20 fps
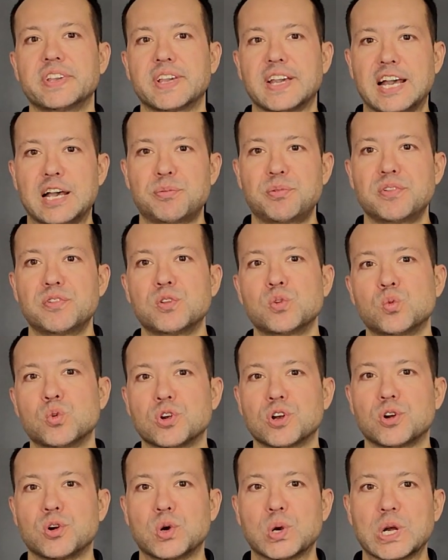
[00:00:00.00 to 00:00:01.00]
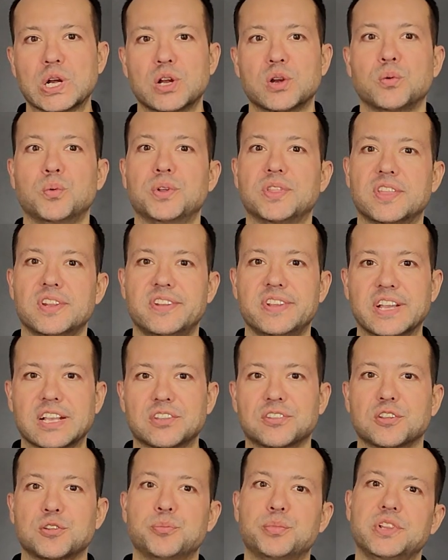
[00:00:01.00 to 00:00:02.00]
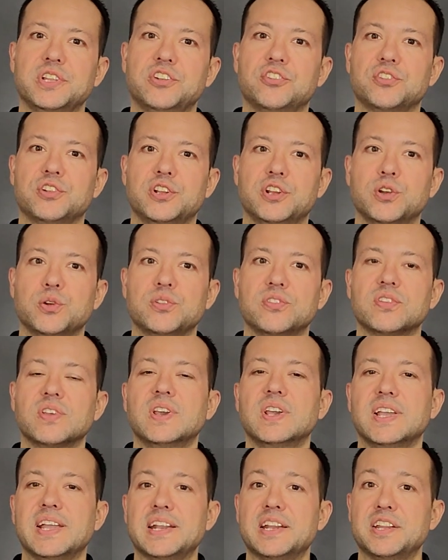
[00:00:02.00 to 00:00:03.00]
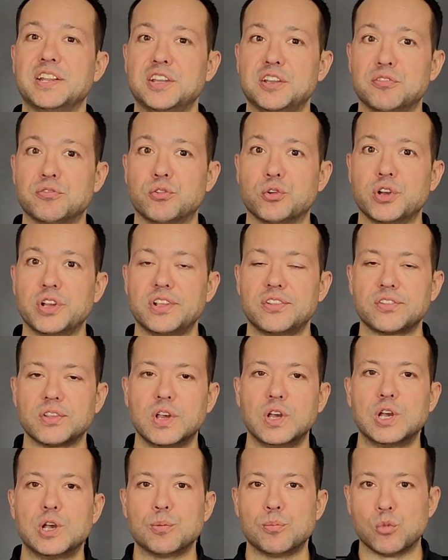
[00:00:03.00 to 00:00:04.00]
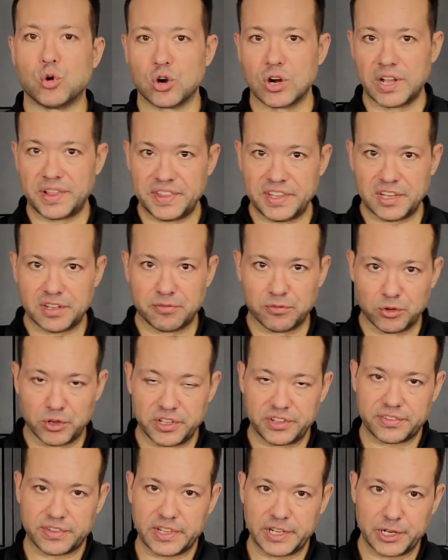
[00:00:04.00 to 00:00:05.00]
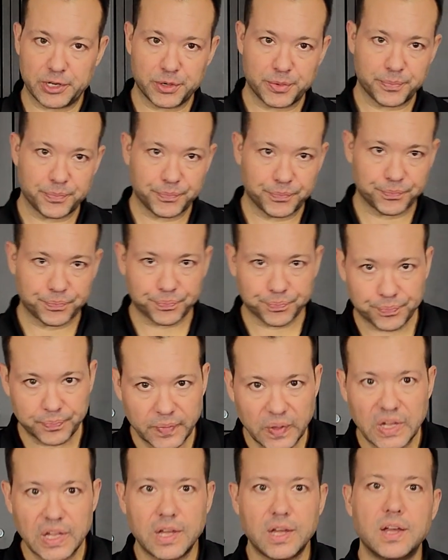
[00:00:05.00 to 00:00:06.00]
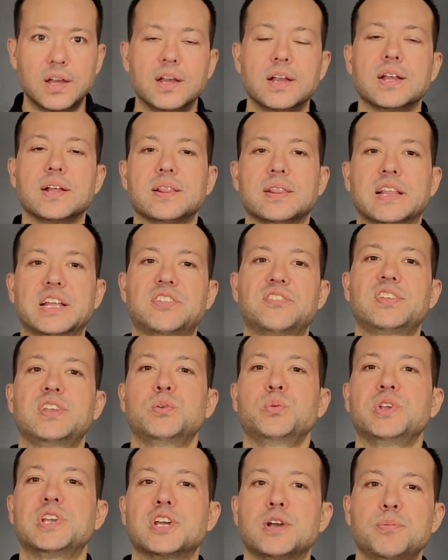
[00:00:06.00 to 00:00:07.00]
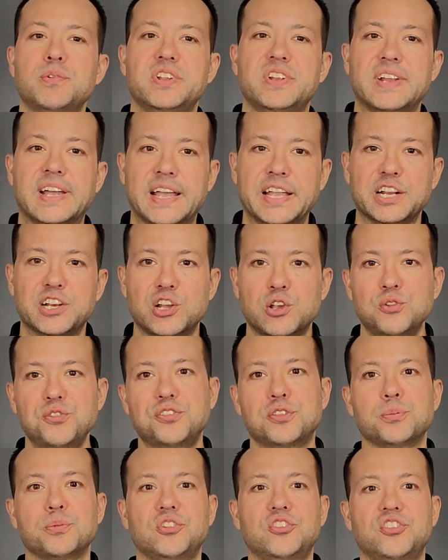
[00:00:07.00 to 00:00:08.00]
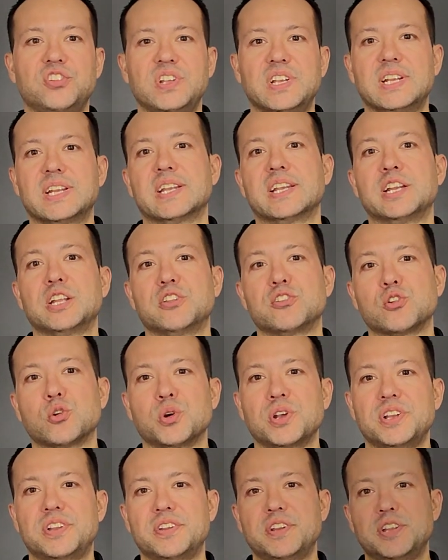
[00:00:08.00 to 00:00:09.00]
copy of the work order with the text completion notes and an invoice. More on the invoice later. Let's say we come to diagnose the machine and it's going to